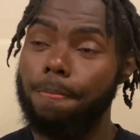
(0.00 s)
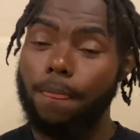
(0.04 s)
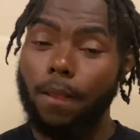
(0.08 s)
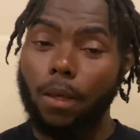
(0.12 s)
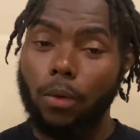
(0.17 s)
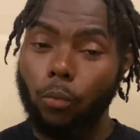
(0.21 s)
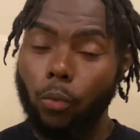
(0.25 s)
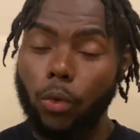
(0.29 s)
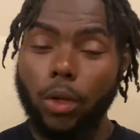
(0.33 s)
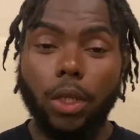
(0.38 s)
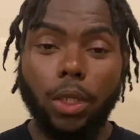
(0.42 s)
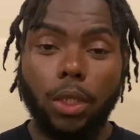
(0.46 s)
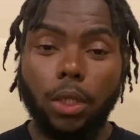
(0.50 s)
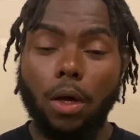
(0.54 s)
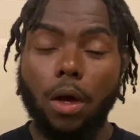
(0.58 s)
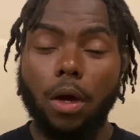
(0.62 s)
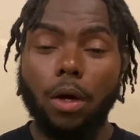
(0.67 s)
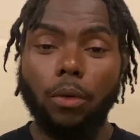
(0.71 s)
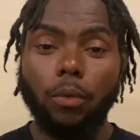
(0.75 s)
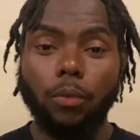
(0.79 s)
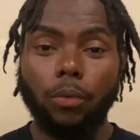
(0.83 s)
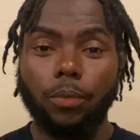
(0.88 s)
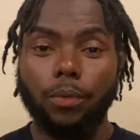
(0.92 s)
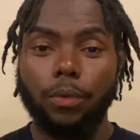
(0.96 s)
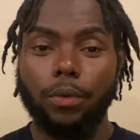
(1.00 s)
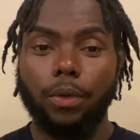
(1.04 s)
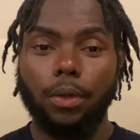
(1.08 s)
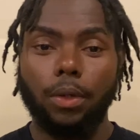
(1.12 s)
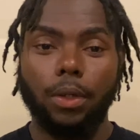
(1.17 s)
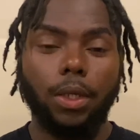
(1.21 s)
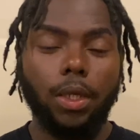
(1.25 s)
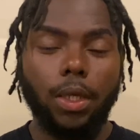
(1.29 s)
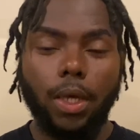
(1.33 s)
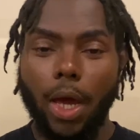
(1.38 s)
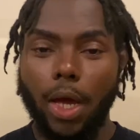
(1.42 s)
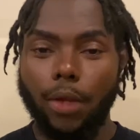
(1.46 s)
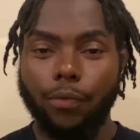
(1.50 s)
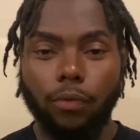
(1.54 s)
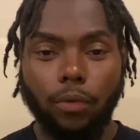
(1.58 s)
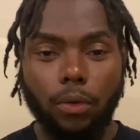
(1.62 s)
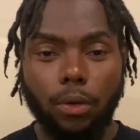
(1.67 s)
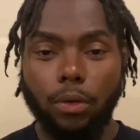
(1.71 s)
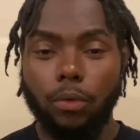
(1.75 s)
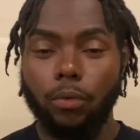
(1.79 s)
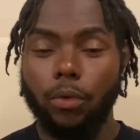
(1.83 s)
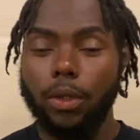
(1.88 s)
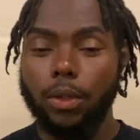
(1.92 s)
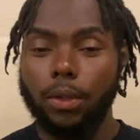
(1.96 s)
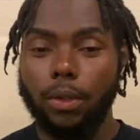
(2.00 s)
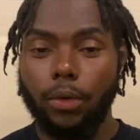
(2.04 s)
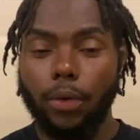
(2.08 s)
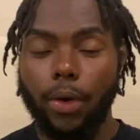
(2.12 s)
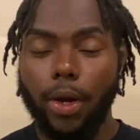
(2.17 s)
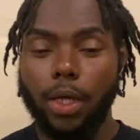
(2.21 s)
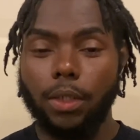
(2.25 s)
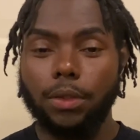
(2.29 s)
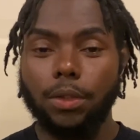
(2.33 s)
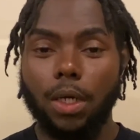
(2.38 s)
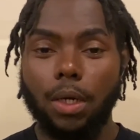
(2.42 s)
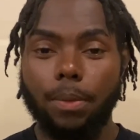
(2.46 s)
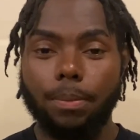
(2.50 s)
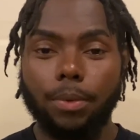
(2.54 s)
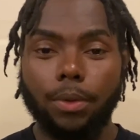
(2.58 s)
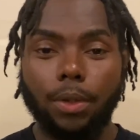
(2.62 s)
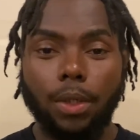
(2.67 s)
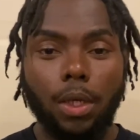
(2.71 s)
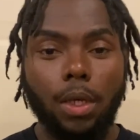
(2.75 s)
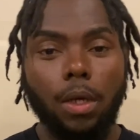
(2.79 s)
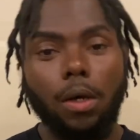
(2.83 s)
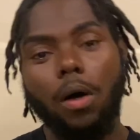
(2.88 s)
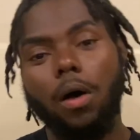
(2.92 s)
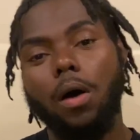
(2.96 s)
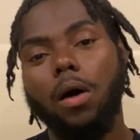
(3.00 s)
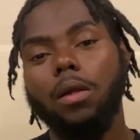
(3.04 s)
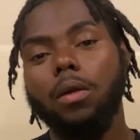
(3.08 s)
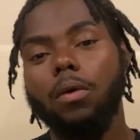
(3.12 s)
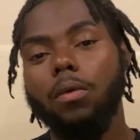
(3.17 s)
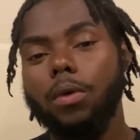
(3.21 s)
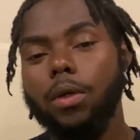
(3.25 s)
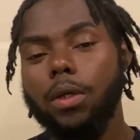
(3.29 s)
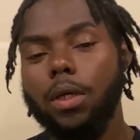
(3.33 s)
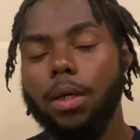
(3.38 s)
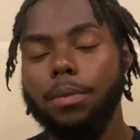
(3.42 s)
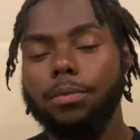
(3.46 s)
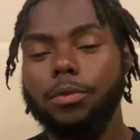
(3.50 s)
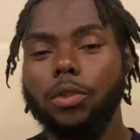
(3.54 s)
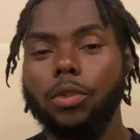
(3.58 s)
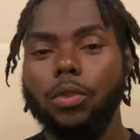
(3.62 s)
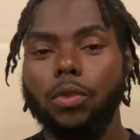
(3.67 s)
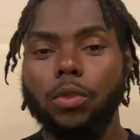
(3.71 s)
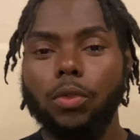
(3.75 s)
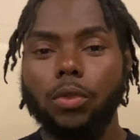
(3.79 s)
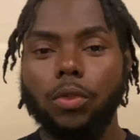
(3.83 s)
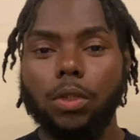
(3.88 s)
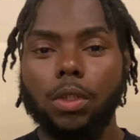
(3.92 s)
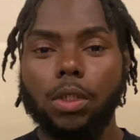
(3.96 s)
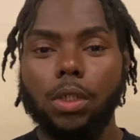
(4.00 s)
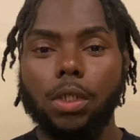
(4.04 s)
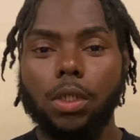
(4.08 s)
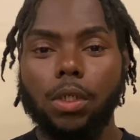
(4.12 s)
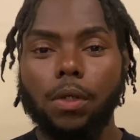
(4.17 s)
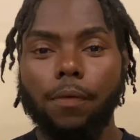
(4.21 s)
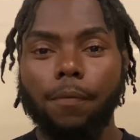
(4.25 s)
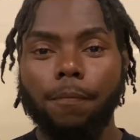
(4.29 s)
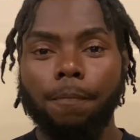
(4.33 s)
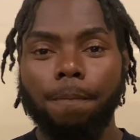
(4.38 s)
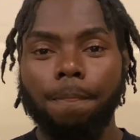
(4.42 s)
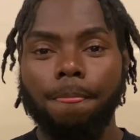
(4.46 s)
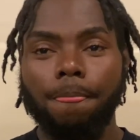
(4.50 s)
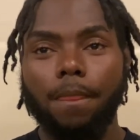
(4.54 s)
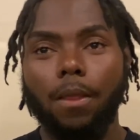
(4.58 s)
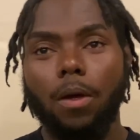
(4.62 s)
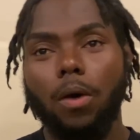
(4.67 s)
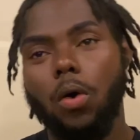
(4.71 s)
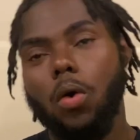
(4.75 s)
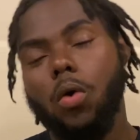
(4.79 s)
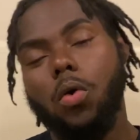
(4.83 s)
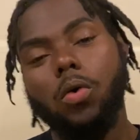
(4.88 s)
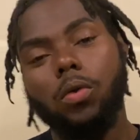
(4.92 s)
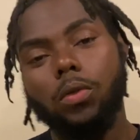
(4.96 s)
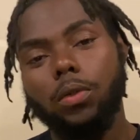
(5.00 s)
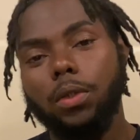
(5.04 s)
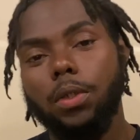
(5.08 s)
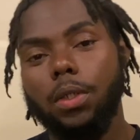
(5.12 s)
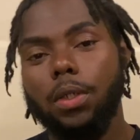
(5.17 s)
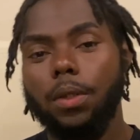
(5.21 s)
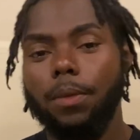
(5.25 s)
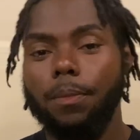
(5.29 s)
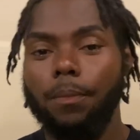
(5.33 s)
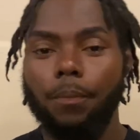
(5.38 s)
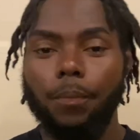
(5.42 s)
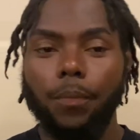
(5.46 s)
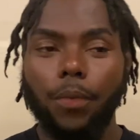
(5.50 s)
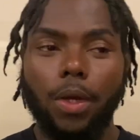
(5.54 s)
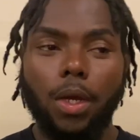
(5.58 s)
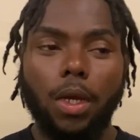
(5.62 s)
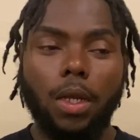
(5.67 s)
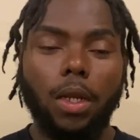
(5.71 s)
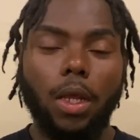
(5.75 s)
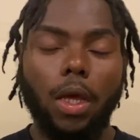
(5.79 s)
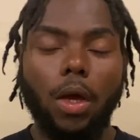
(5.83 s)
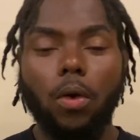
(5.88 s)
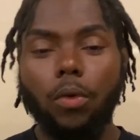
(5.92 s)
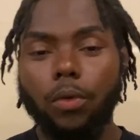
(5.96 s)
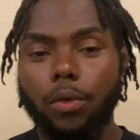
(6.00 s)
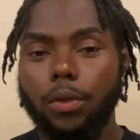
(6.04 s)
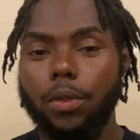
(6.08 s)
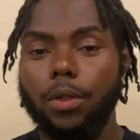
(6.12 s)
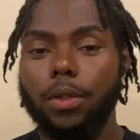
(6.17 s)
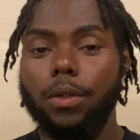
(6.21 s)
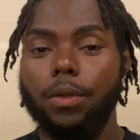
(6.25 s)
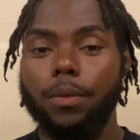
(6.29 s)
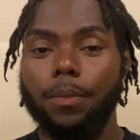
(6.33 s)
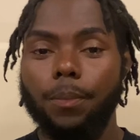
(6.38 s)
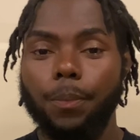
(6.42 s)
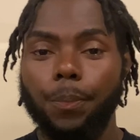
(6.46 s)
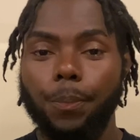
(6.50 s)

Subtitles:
really young knee-high to a grasshopper, all the way up to old and elderly.